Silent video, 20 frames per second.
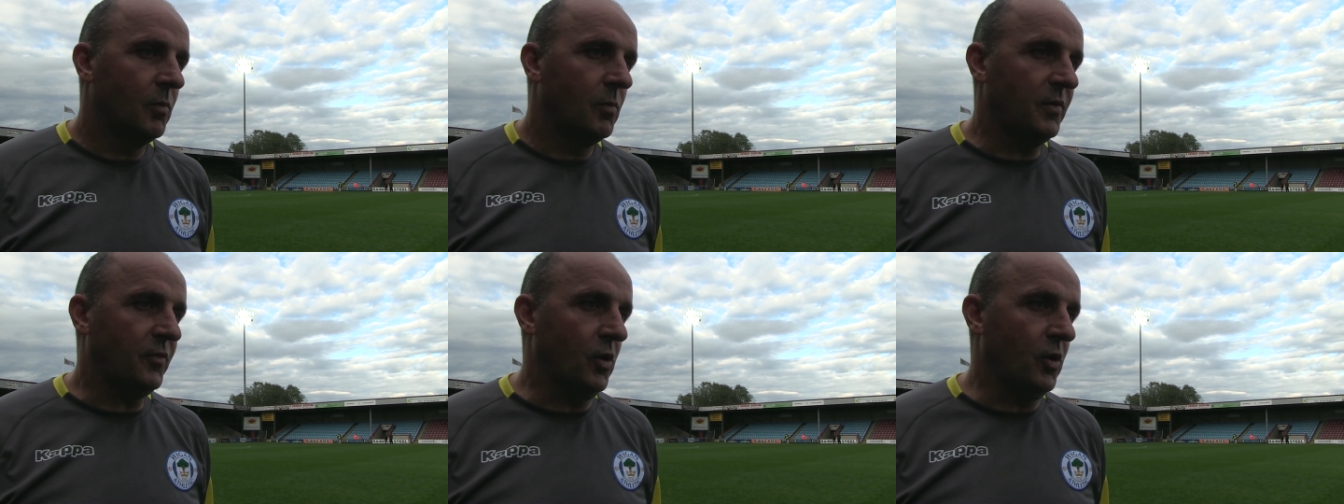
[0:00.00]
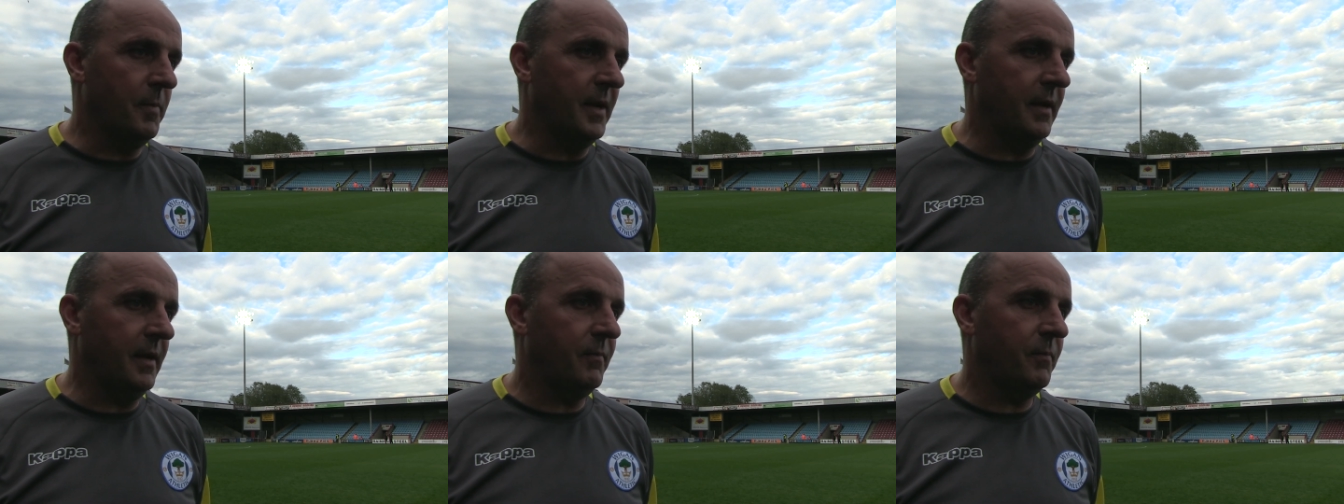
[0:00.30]
We
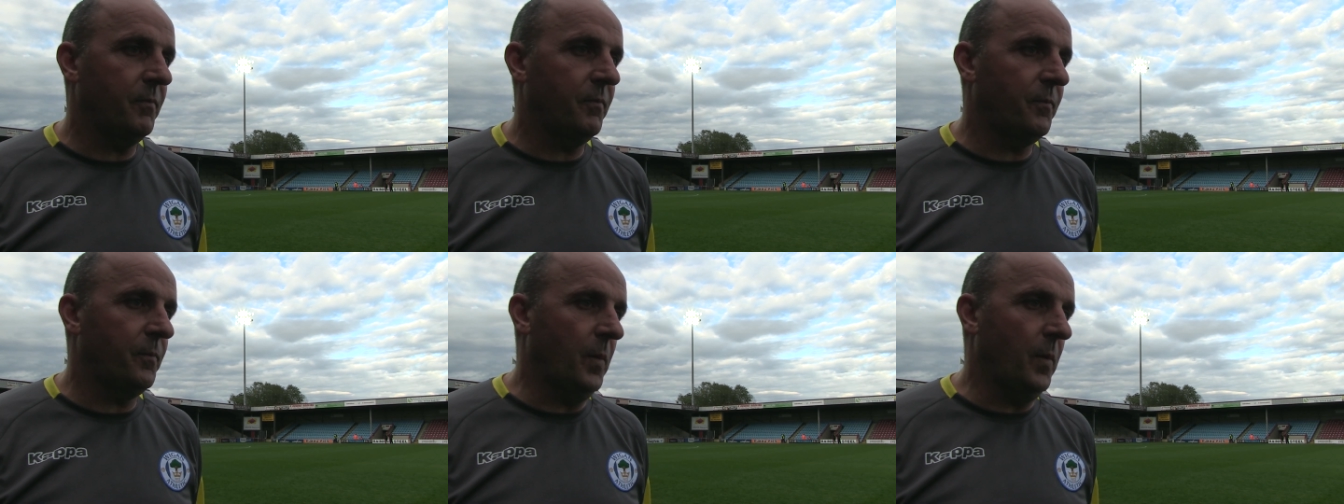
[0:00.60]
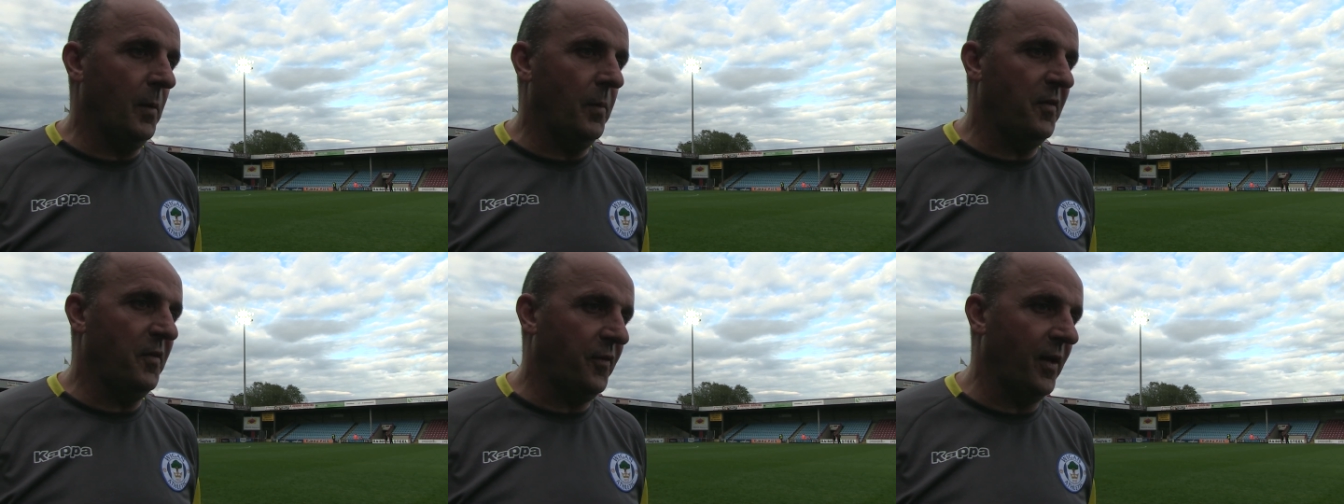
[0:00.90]
come in
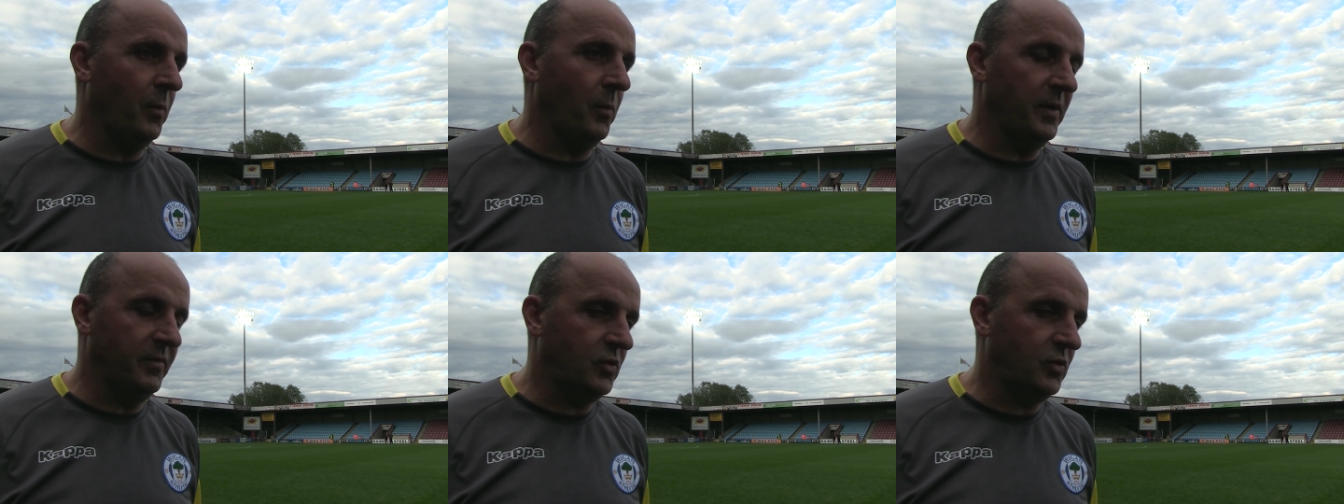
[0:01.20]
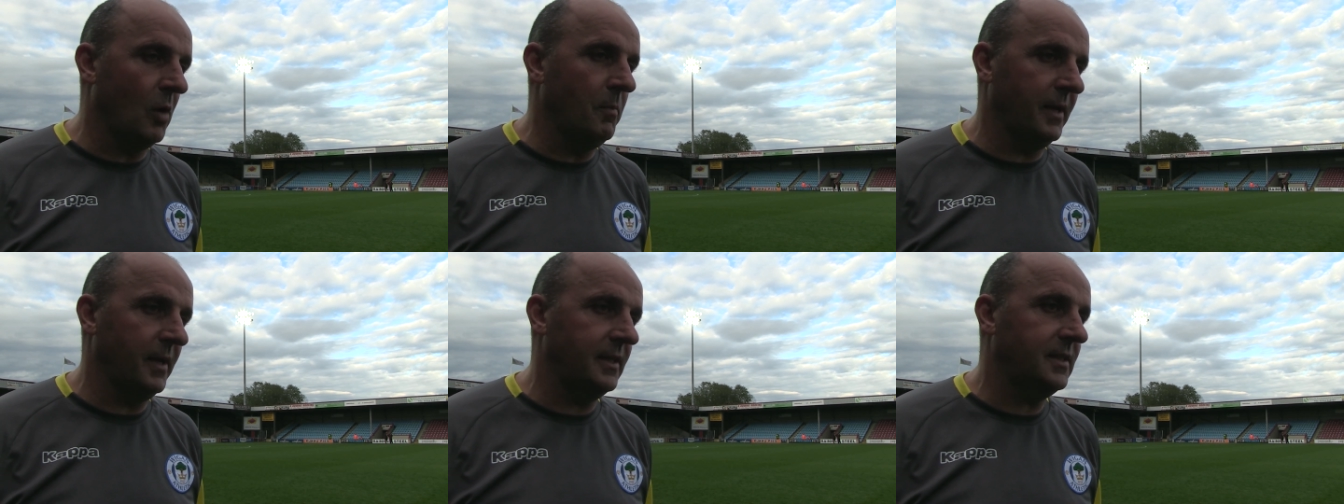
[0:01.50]
where we felt we
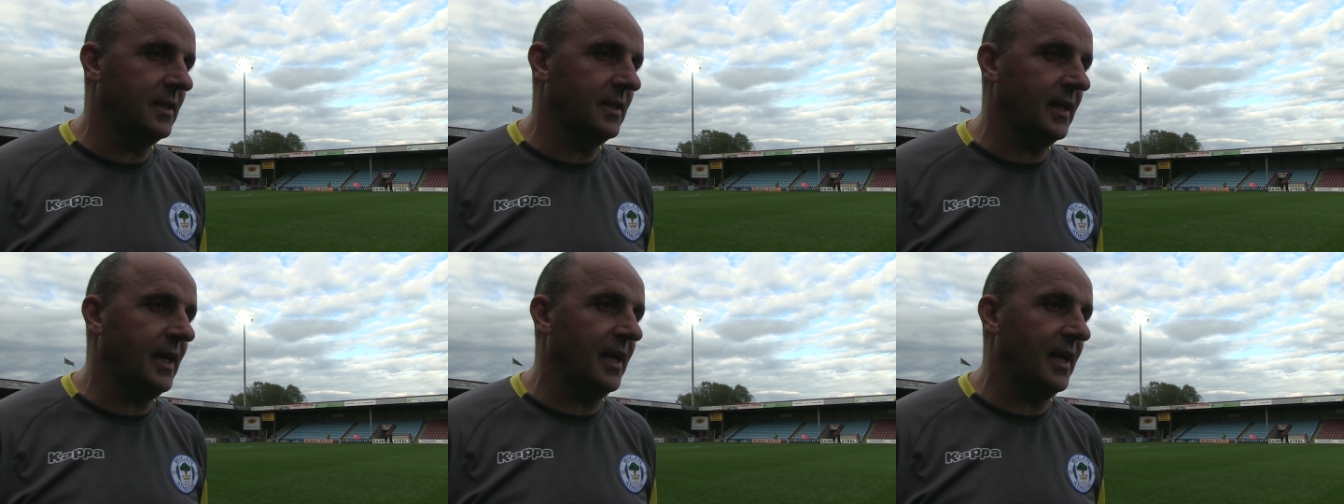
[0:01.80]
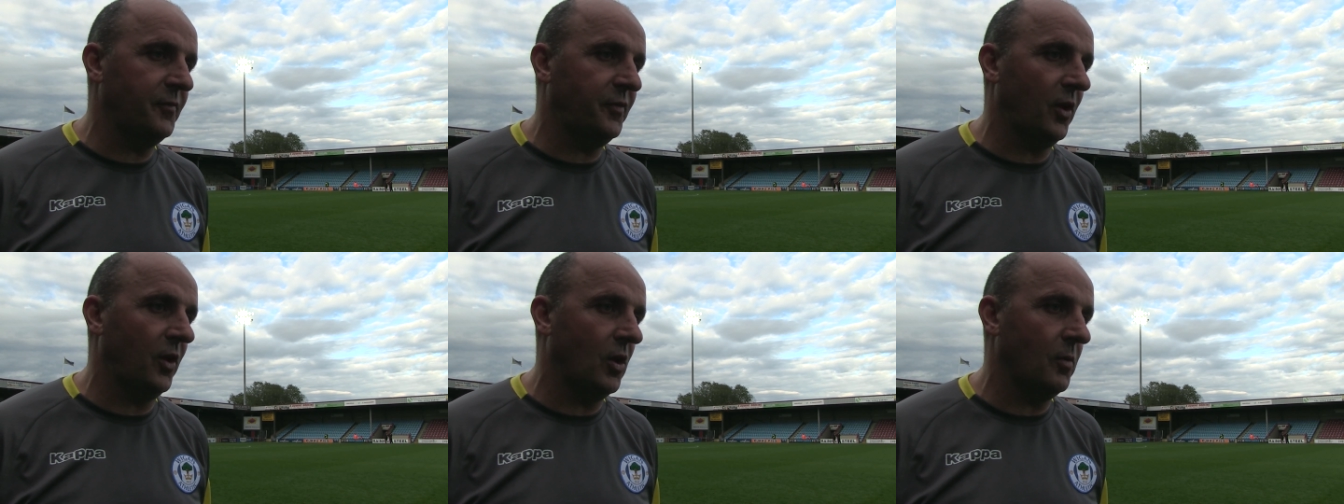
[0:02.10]
dominated the
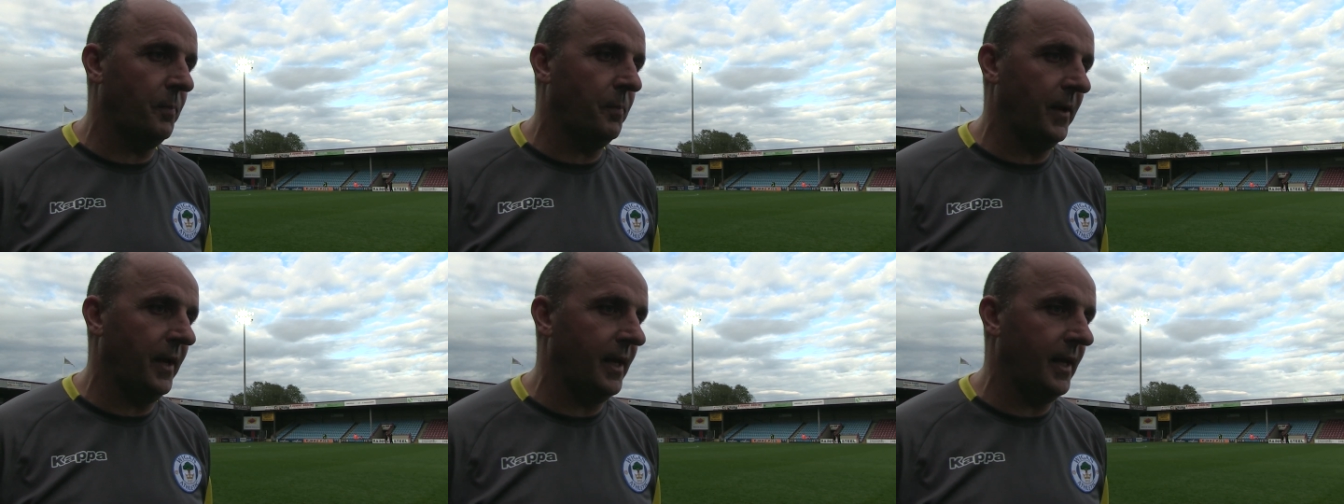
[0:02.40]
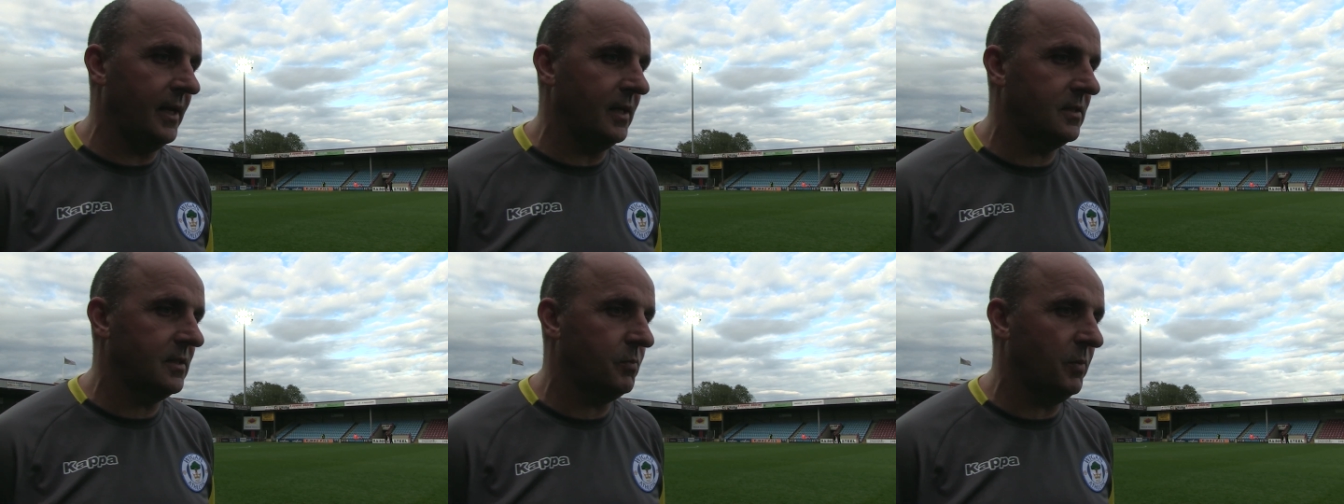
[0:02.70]
game for long
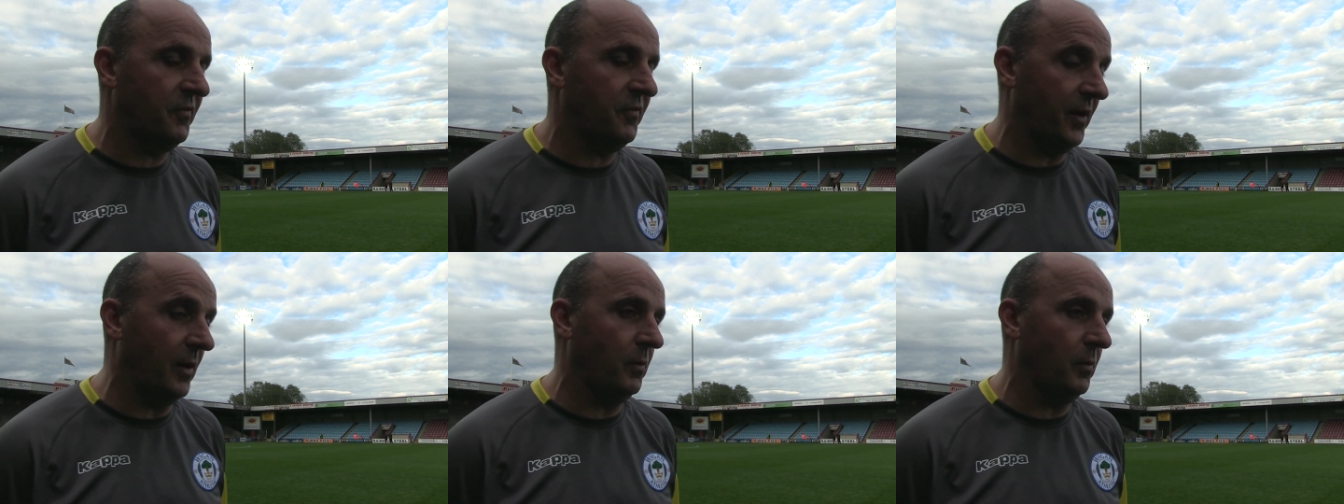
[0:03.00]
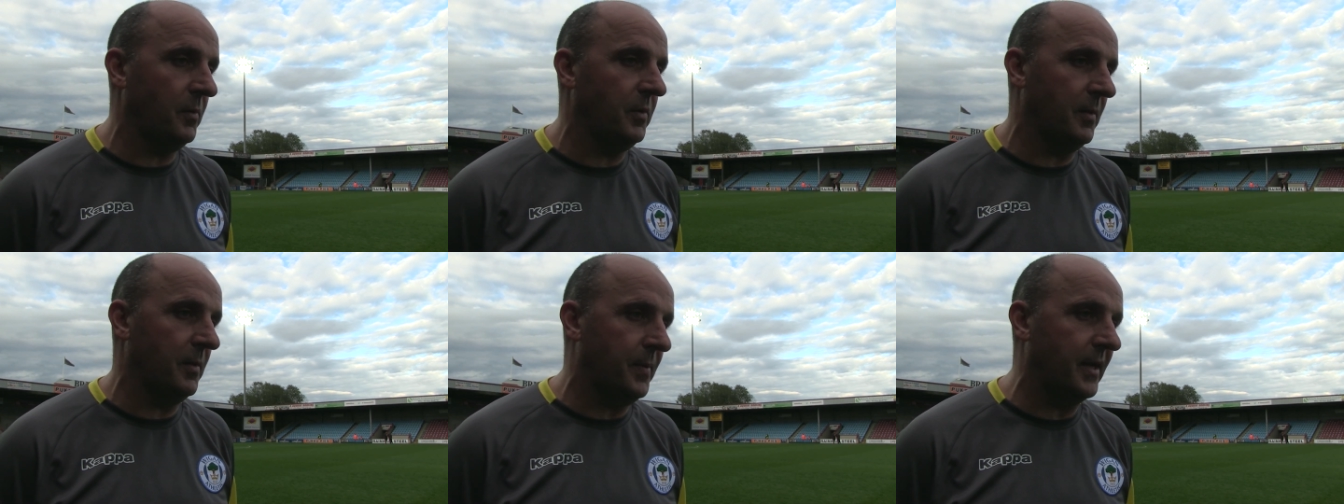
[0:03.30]
periods. We felt
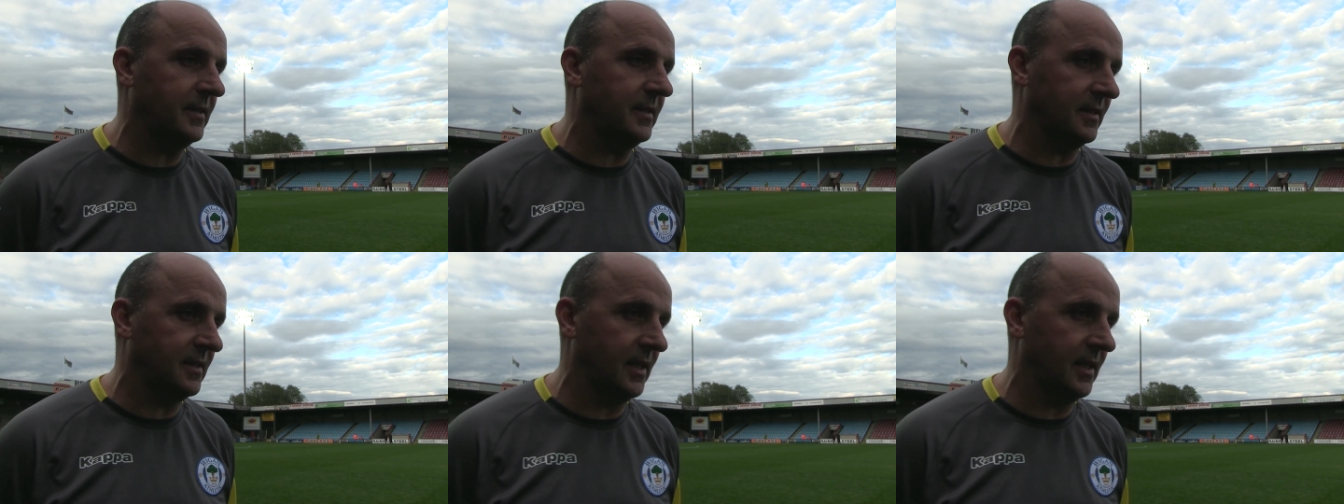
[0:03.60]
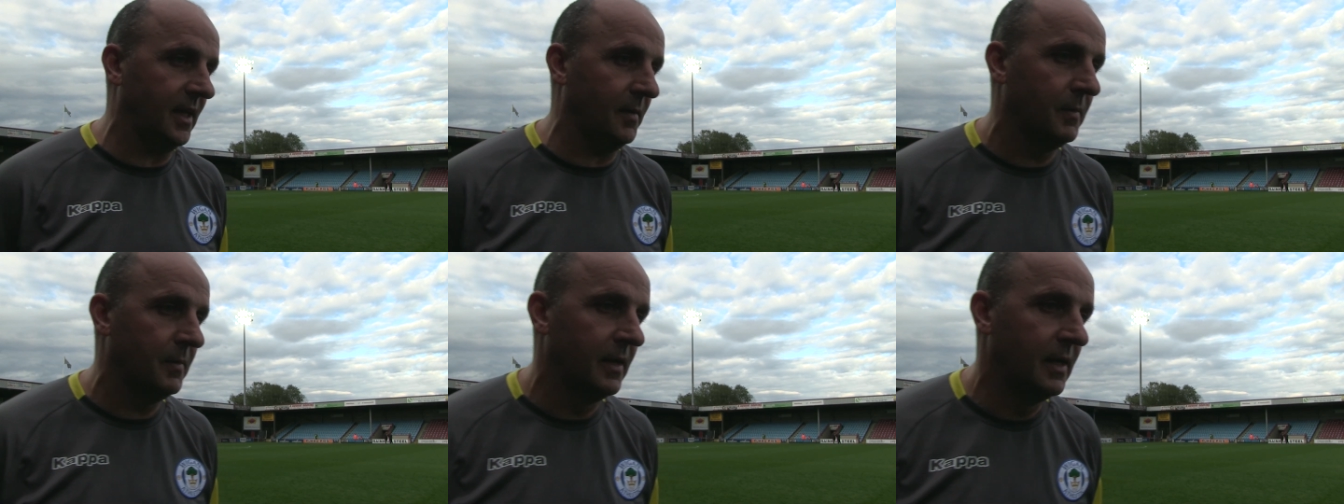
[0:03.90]
we were the better
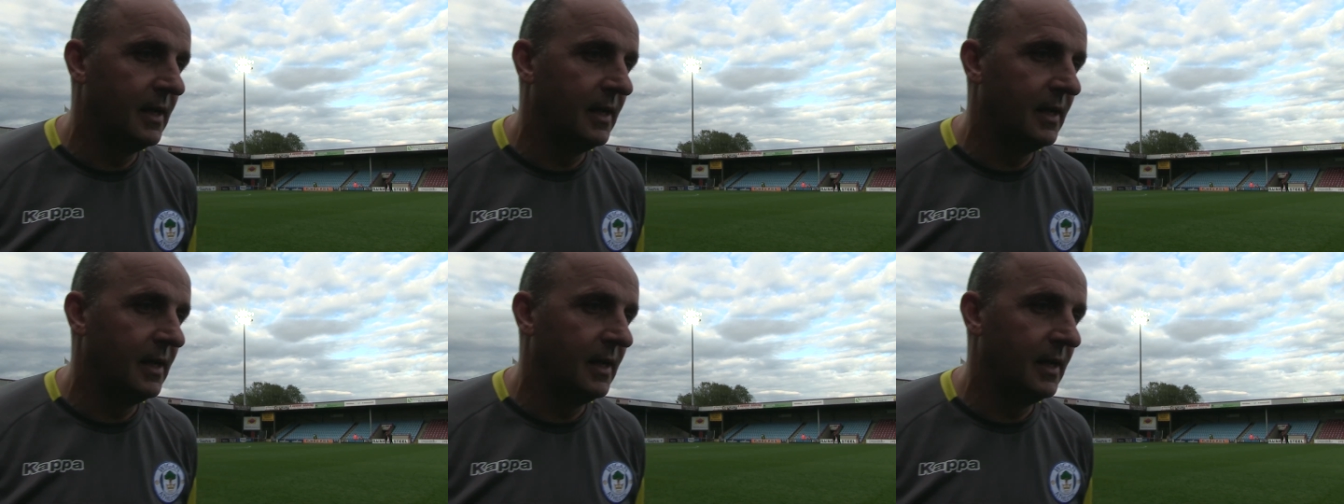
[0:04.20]
team